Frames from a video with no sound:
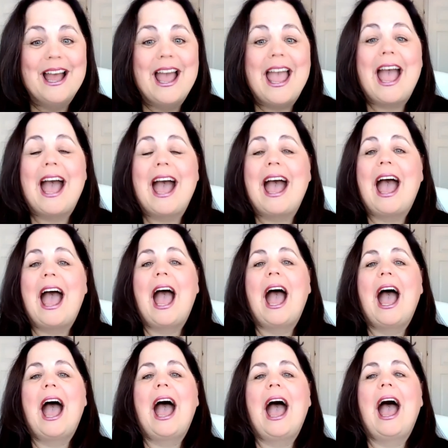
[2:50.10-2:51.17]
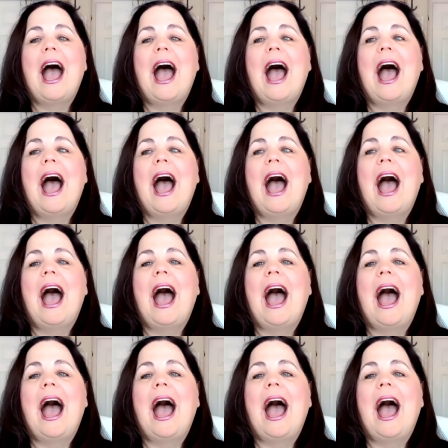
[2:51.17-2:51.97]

Nobody speaks.